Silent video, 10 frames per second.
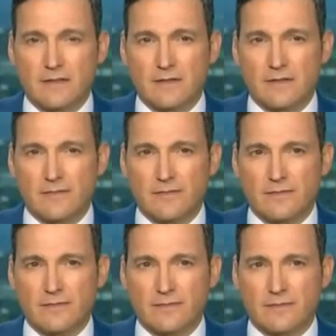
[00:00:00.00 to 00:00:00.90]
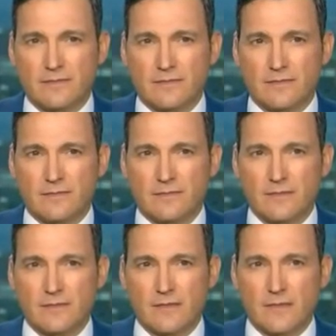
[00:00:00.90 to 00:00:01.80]

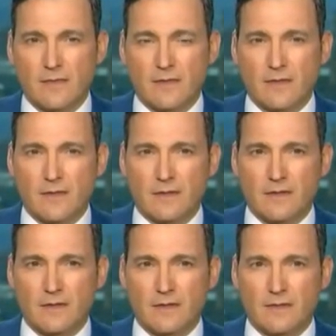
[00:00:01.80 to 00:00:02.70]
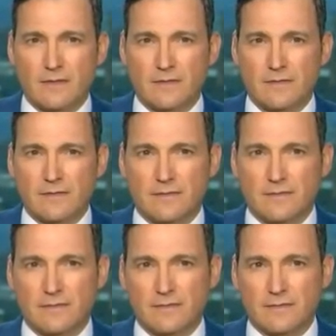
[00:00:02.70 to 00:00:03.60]

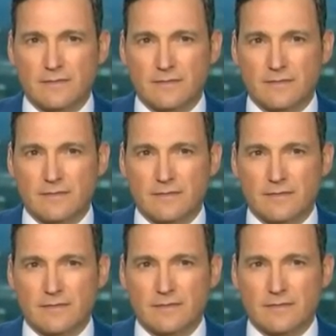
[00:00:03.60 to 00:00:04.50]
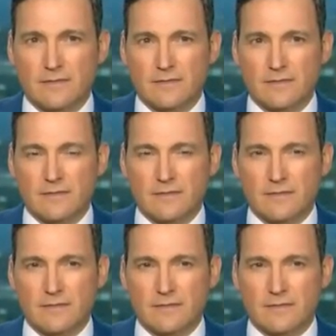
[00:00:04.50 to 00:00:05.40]

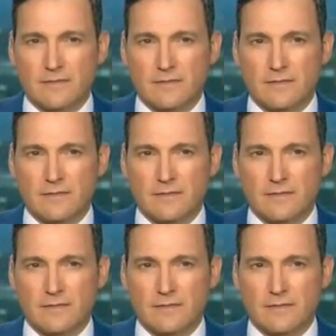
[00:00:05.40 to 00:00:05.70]
No words are spoken by the person on screen.